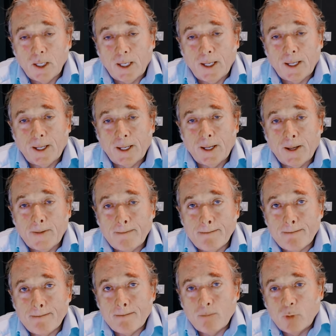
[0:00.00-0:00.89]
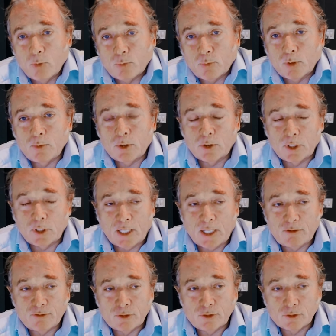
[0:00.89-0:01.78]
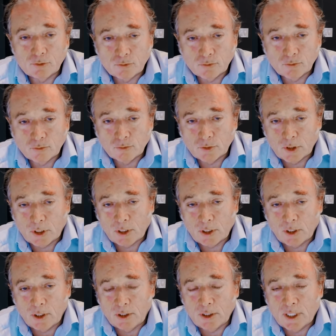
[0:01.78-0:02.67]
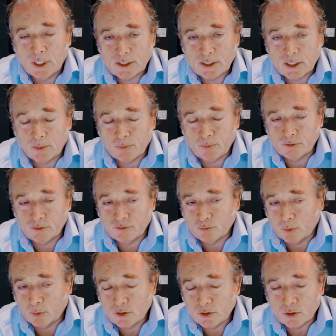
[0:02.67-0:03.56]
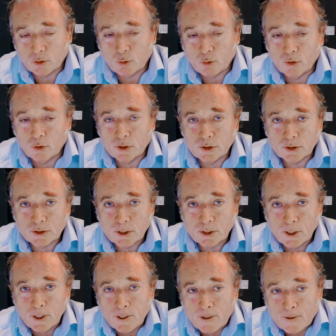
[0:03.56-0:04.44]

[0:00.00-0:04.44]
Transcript: We're probably going to get a few in the next couple of months or quarters.